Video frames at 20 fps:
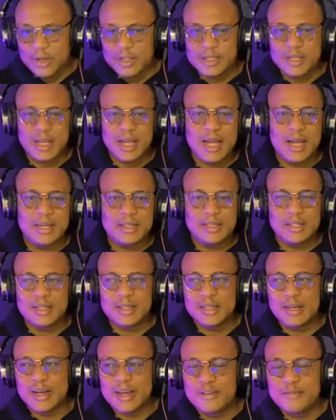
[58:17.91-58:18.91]
anointing
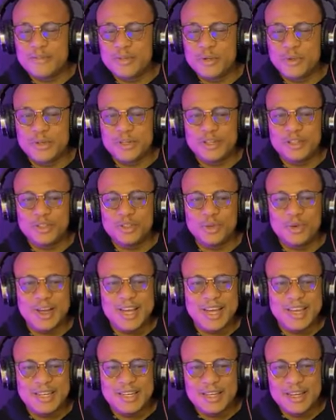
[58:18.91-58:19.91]
can drive you
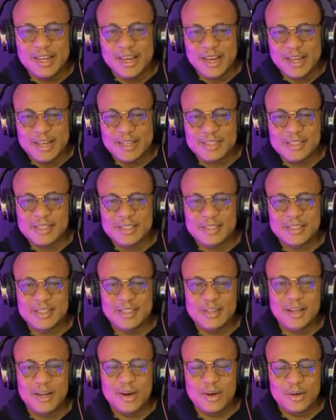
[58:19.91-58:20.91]
into any
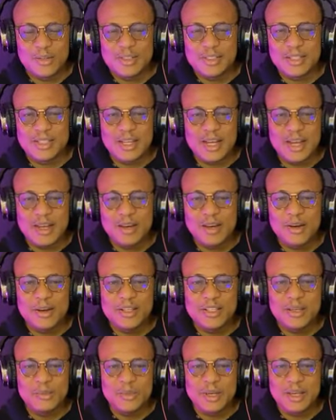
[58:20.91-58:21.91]
length until the
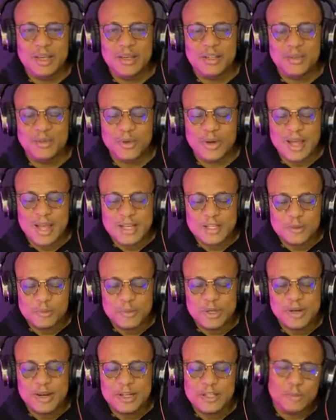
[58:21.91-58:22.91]
anointing begin to
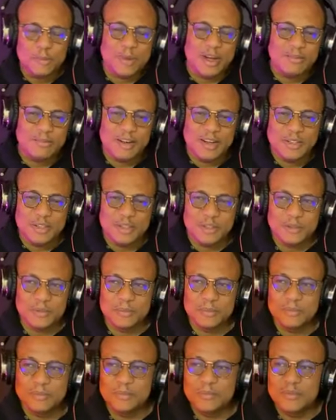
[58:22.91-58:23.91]
experience
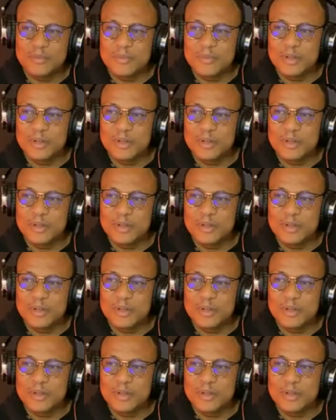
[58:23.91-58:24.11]
perversion.